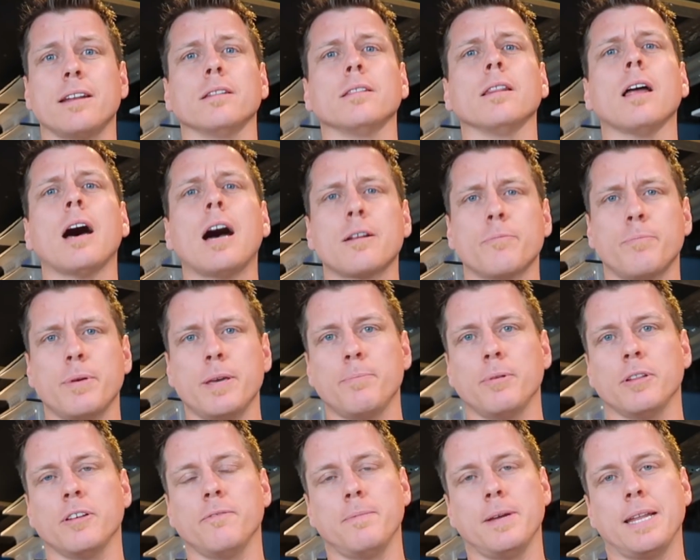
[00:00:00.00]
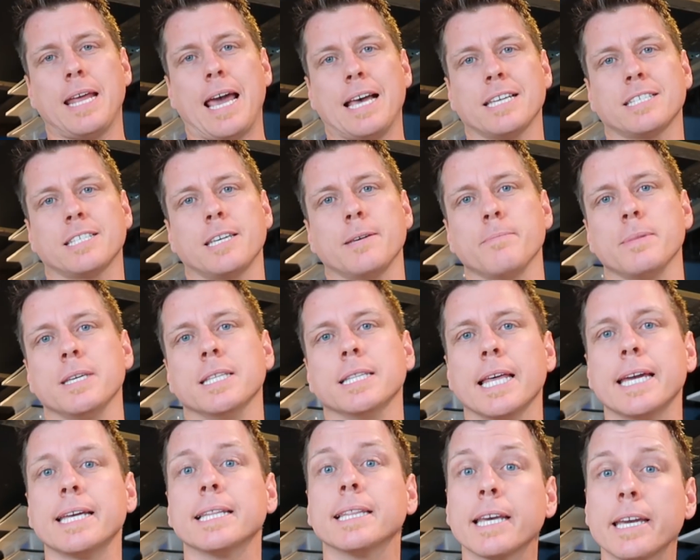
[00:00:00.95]
A lot of people have been asking me
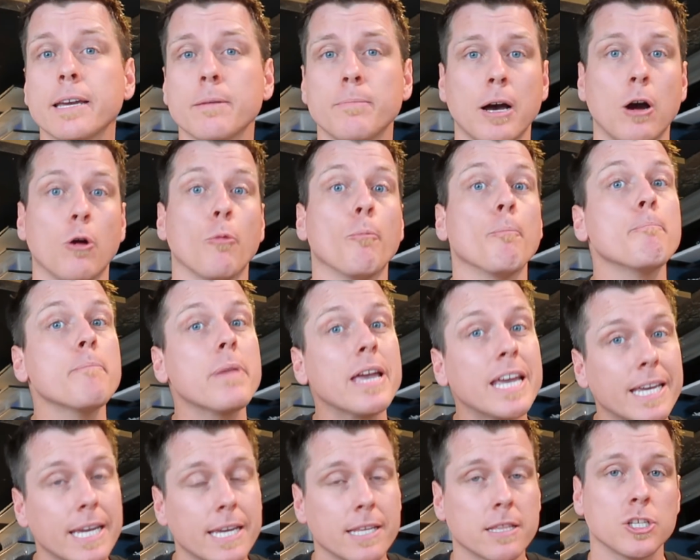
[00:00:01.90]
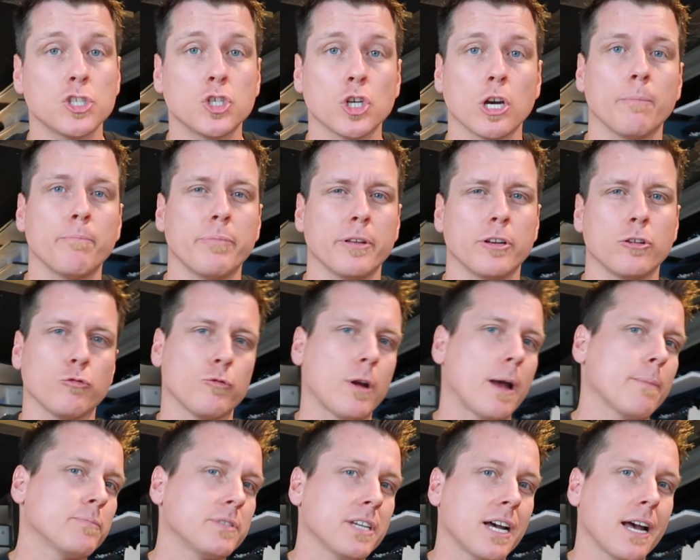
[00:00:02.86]
lately about making the jump into
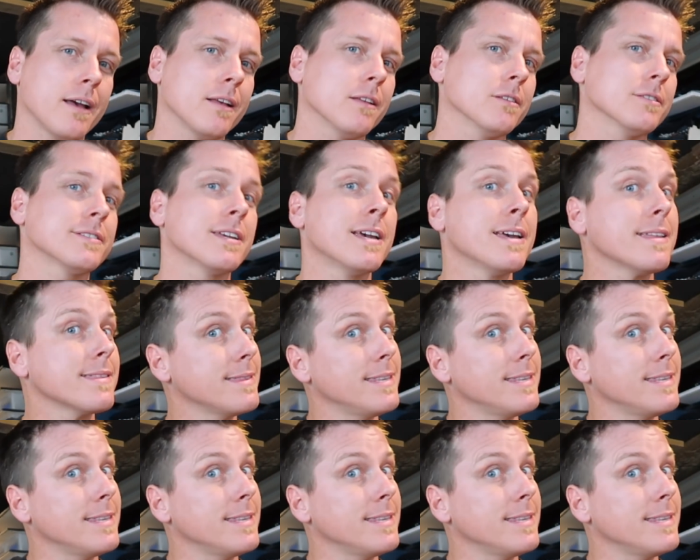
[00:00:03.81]
reptiles